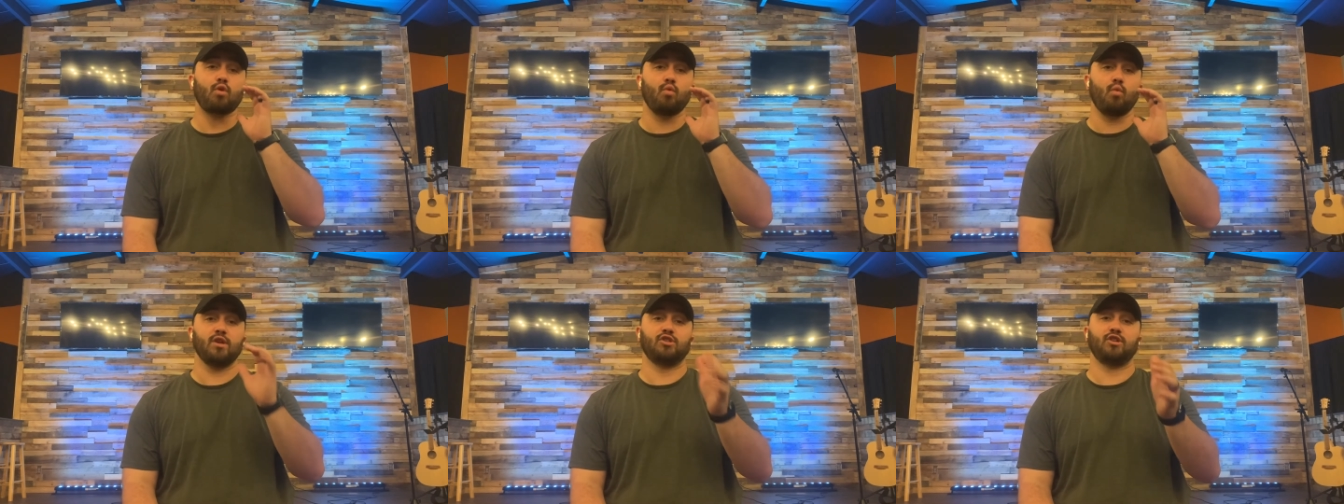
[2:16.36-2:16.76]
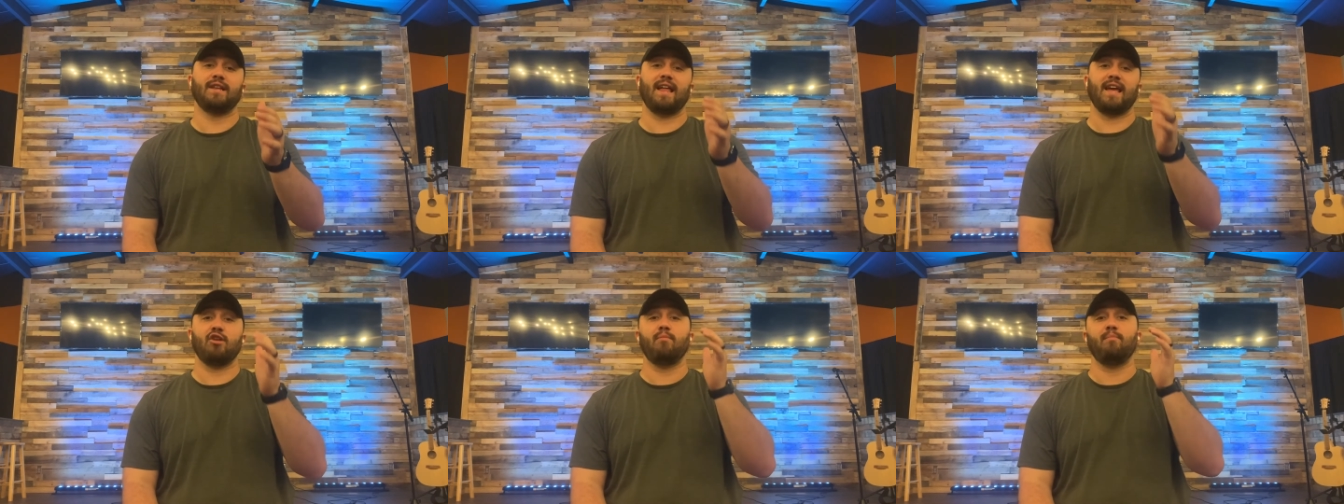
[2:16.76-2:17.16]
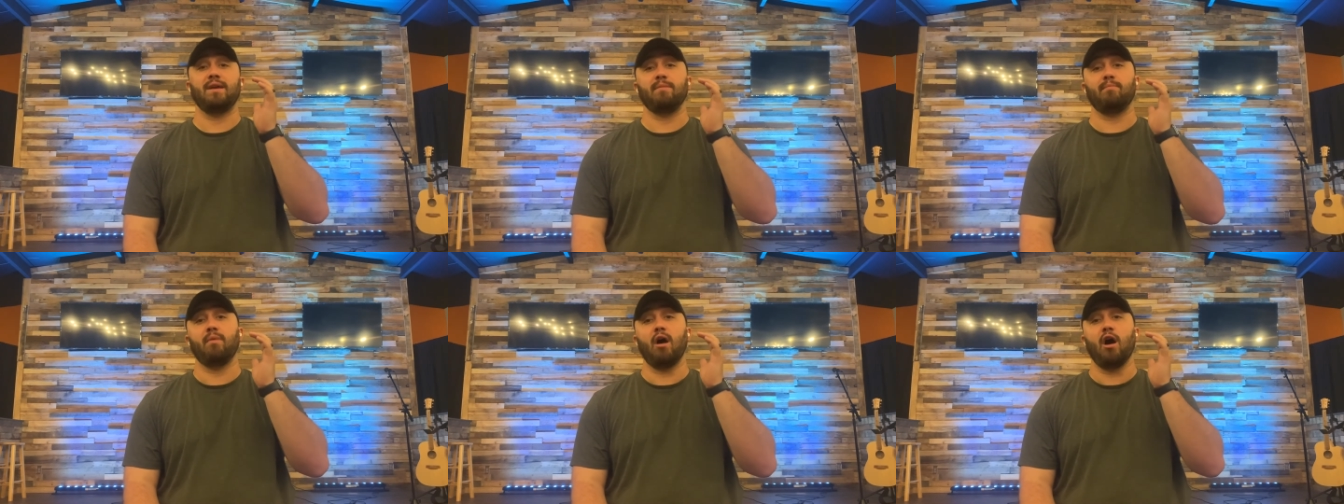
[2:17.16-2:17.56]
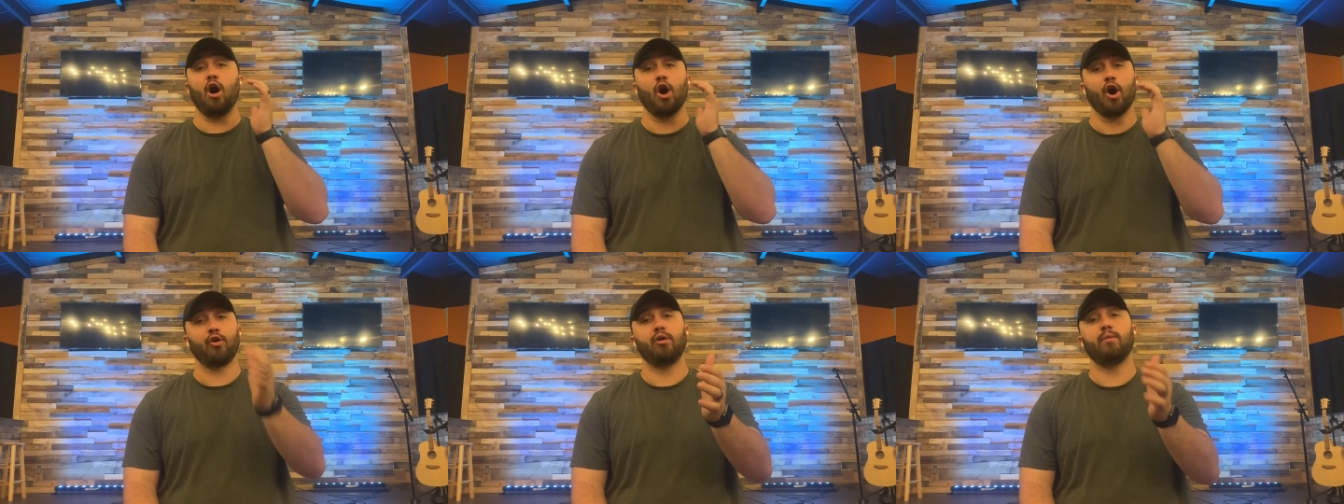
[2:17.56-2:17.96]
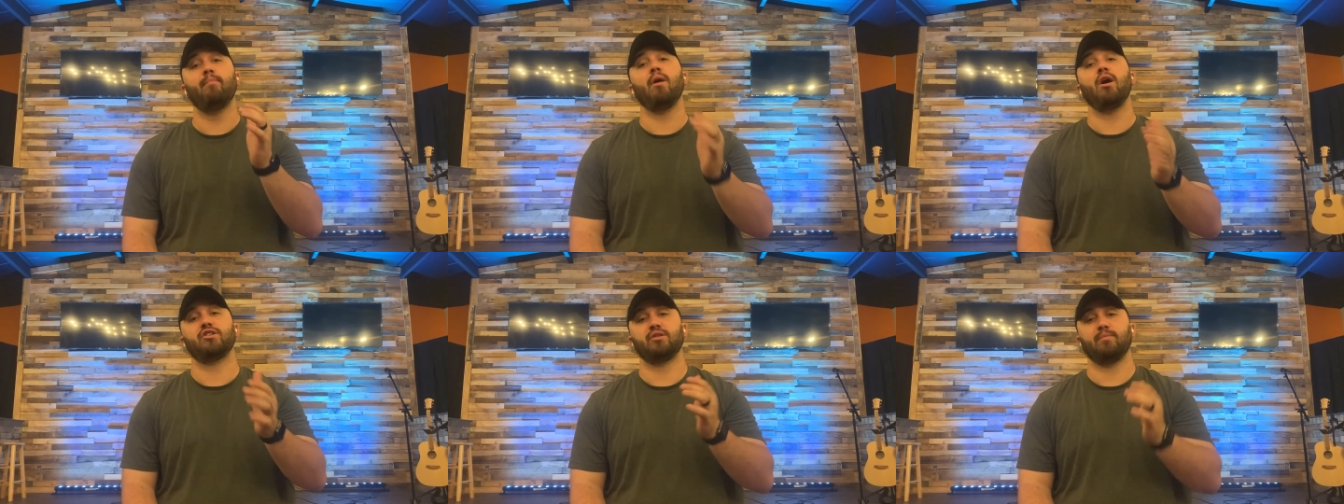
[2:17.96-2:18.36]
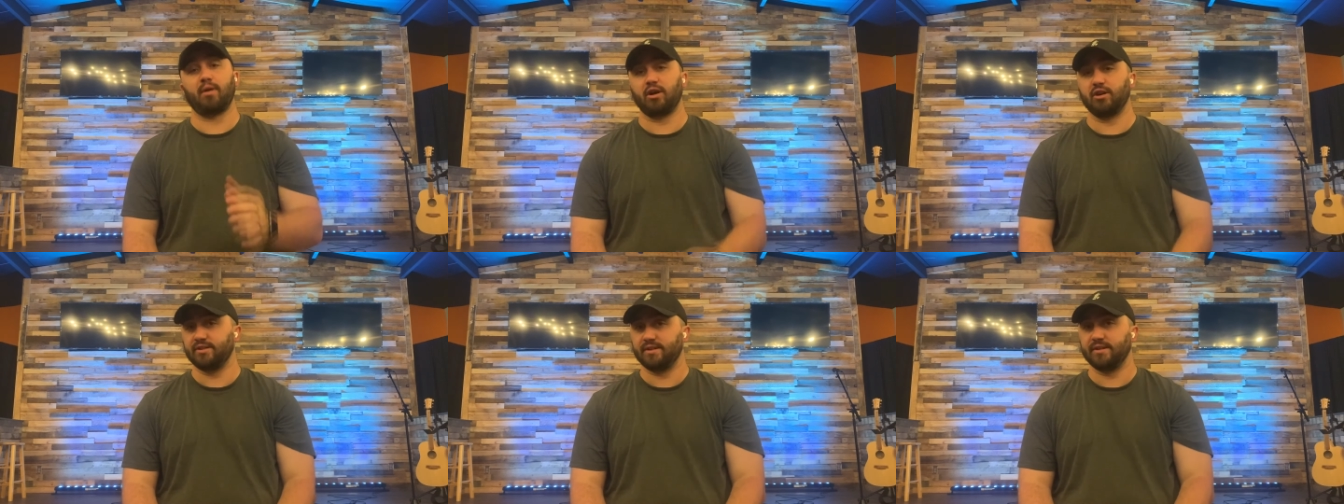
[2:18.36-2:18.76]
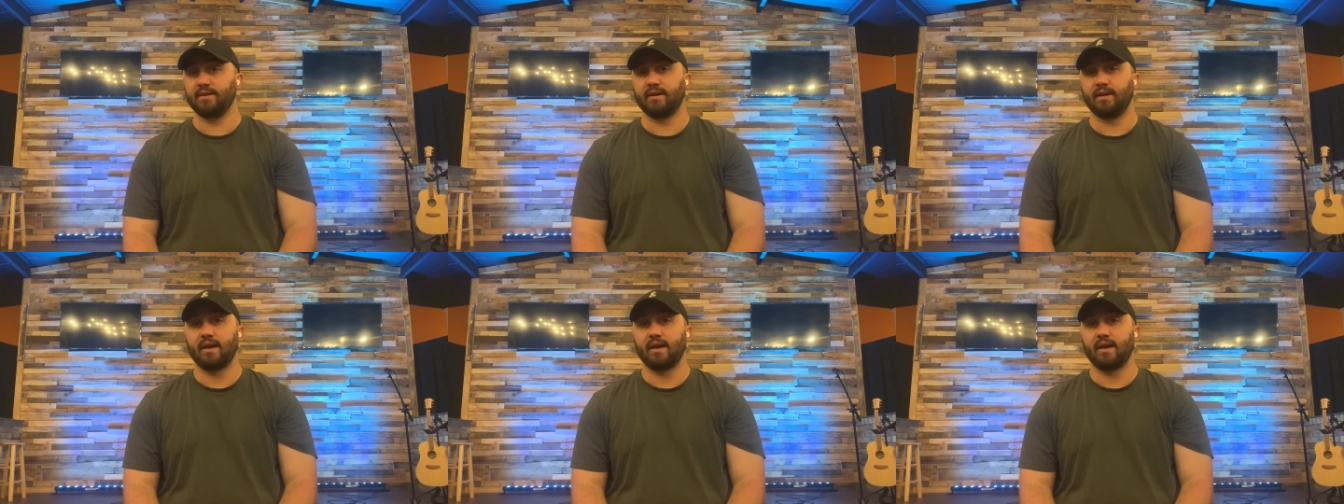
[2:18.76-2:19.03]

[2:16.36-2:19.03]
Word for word: what it's looking like, it'll be a hundred bucks a person,